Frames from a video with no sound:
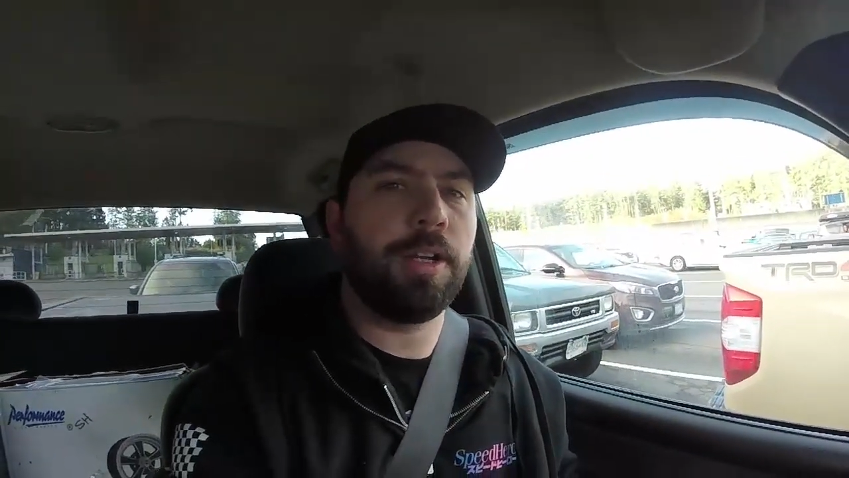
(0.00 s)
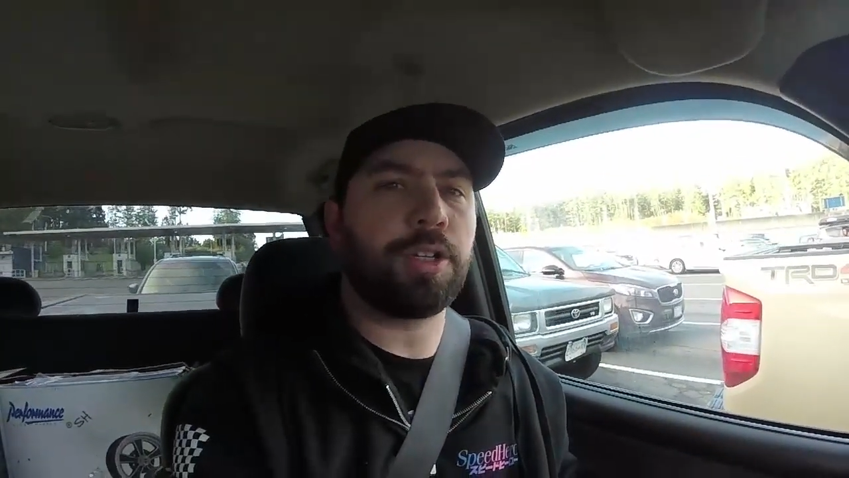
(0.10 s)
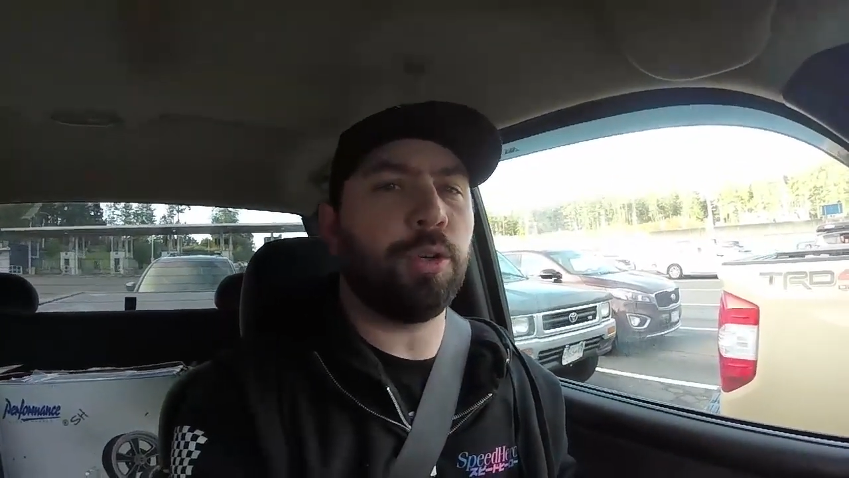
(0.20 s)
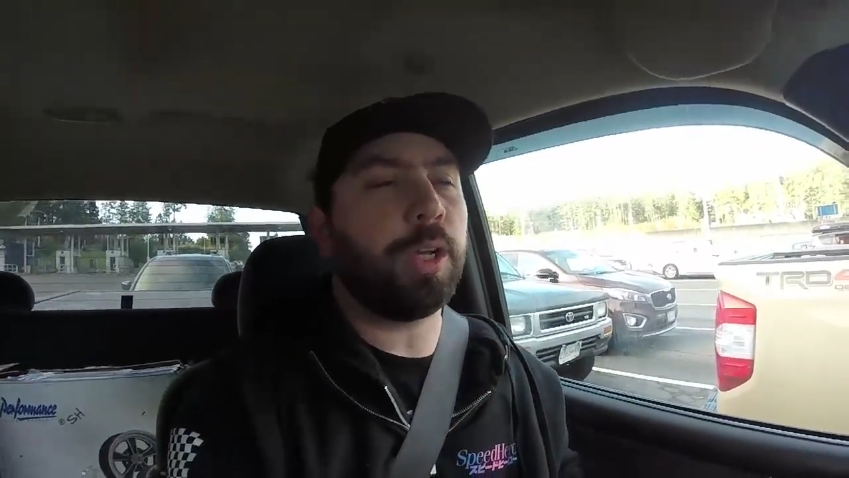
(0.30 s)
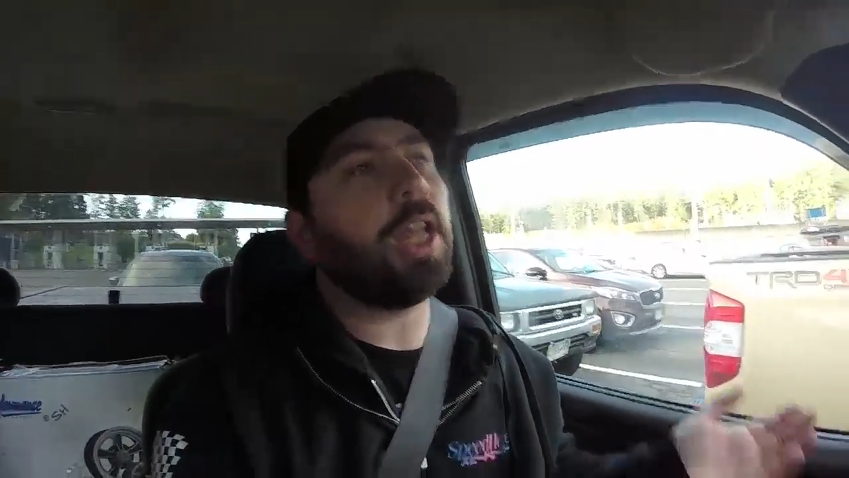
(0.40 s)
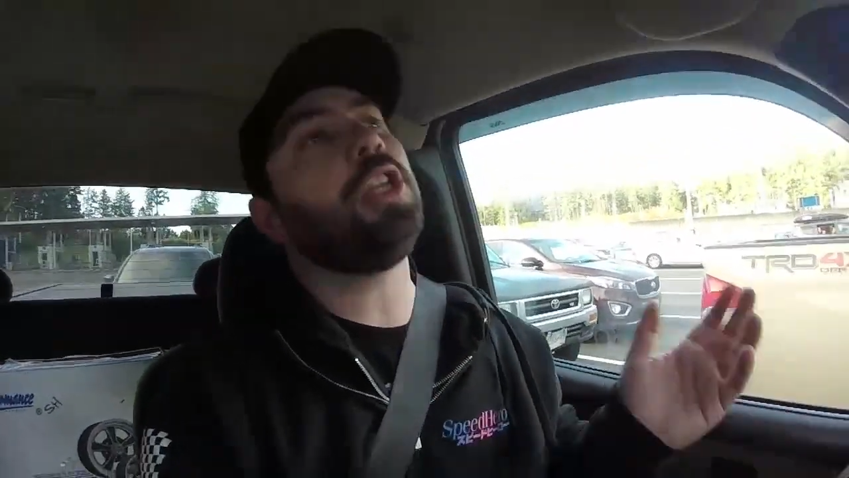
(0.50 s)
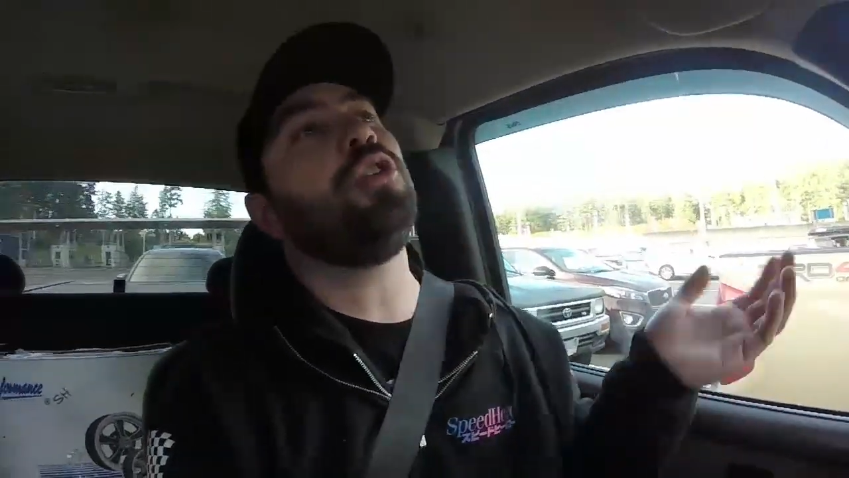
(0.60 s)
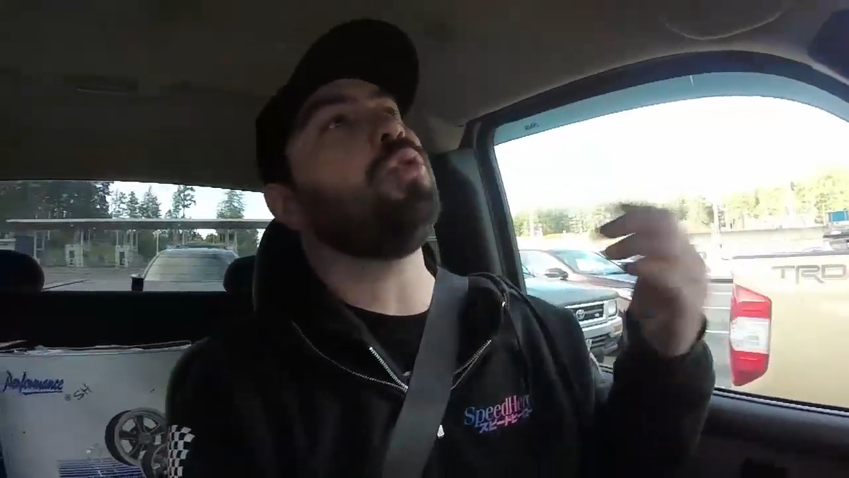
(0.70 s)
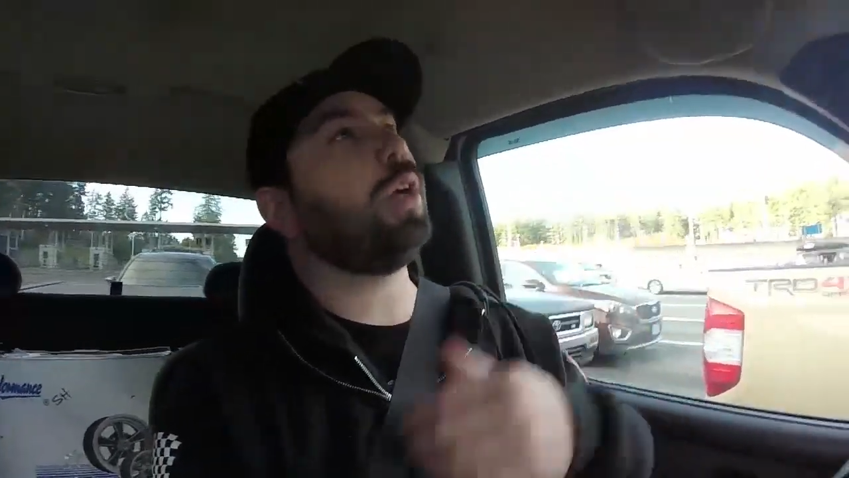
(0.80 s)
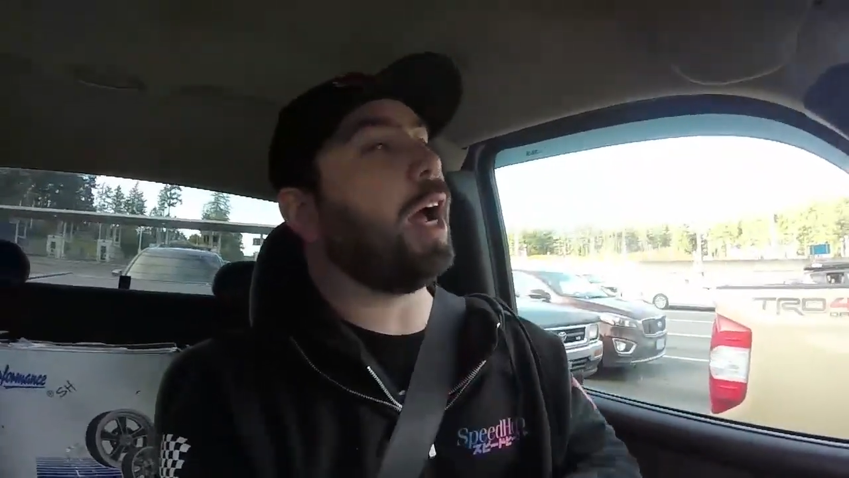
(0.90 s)
So can
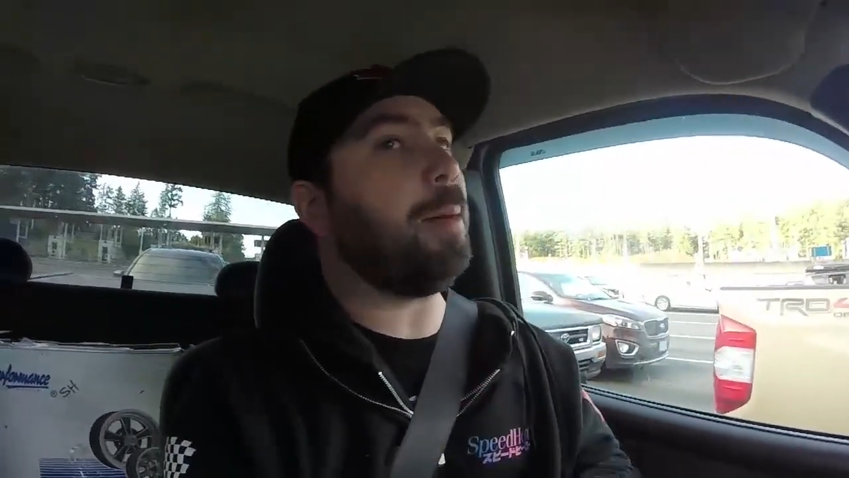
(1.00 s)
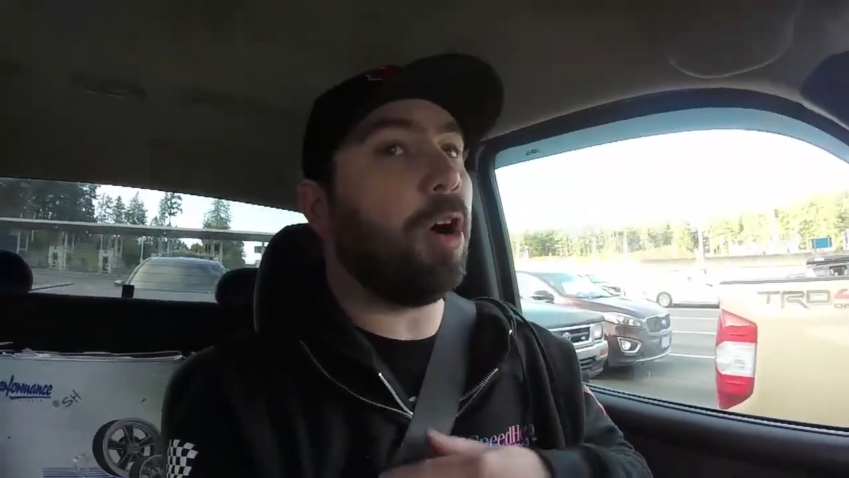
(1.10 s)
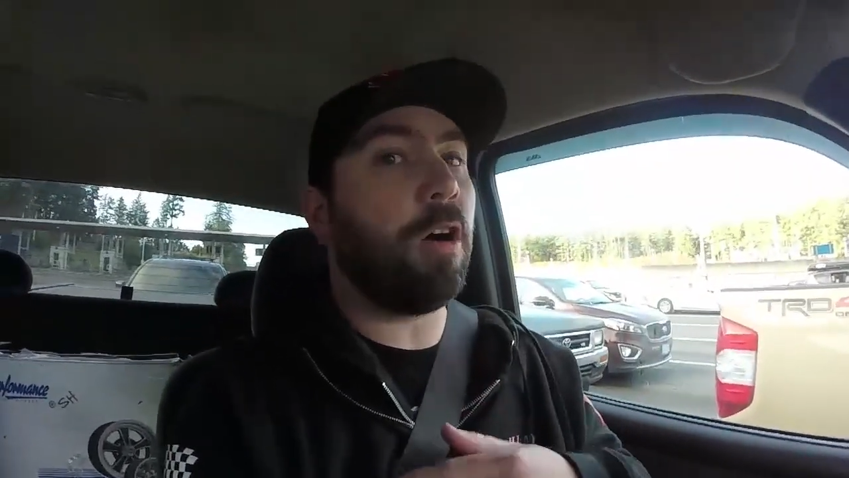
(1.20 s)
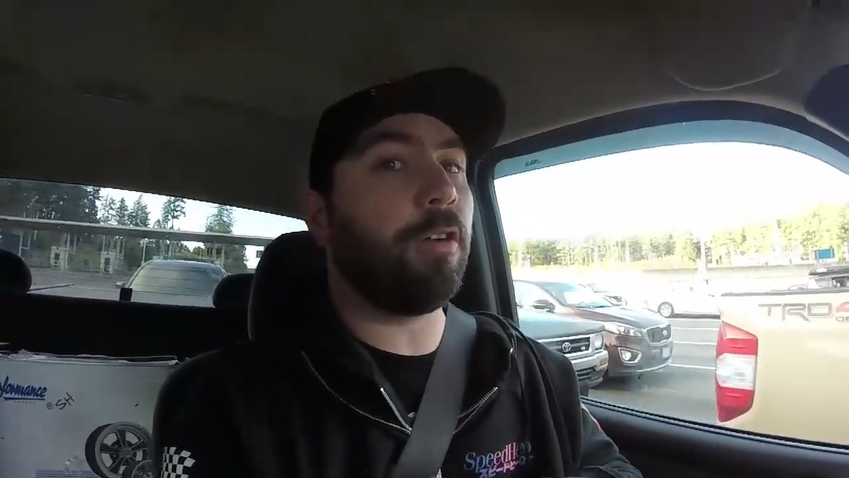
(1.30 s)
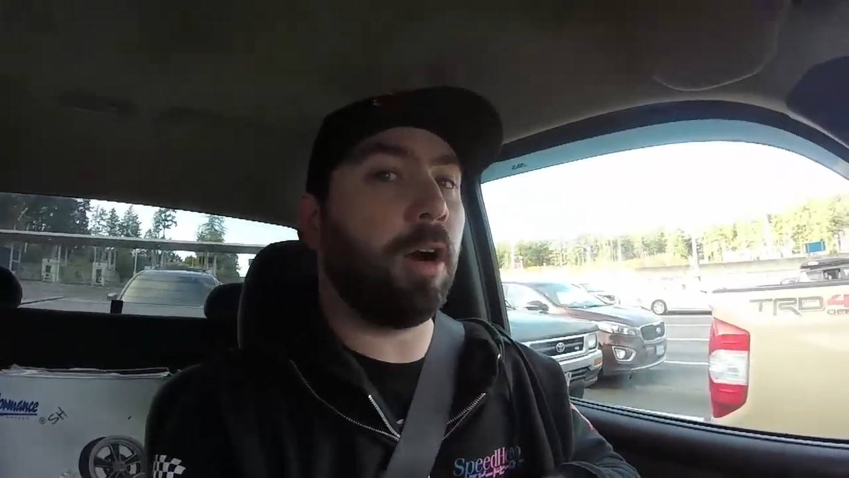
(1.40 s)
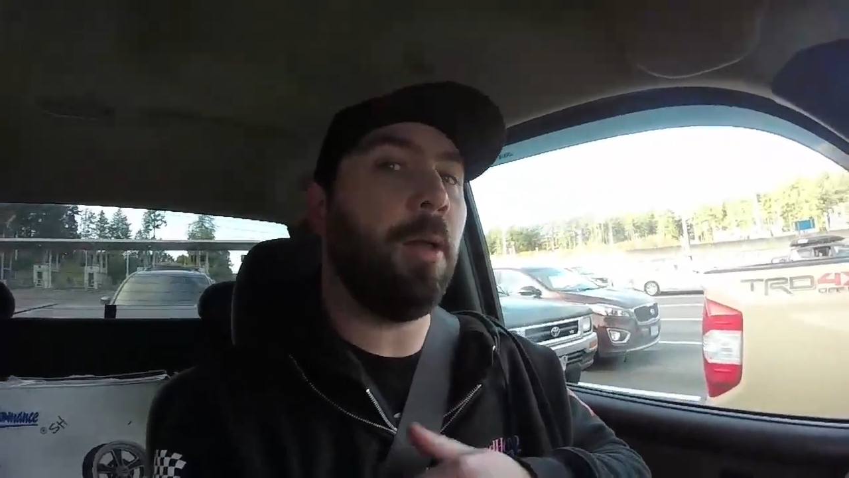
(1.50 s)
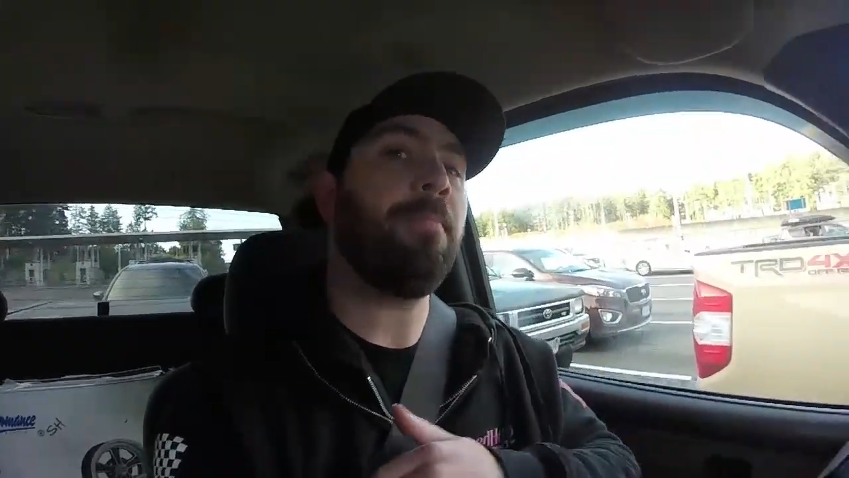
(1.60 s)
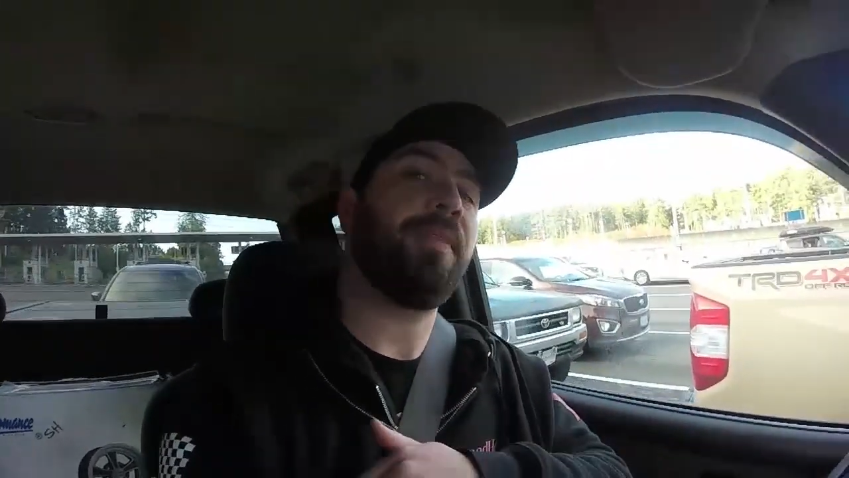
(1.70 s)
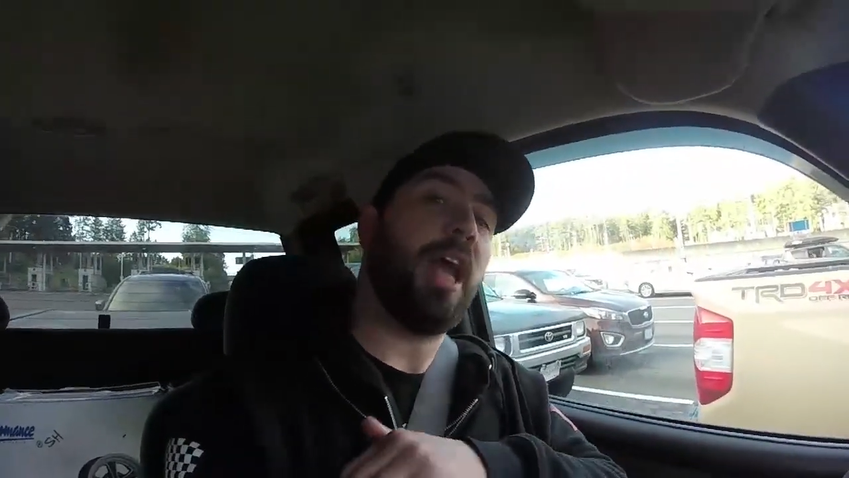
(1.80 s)
you come over,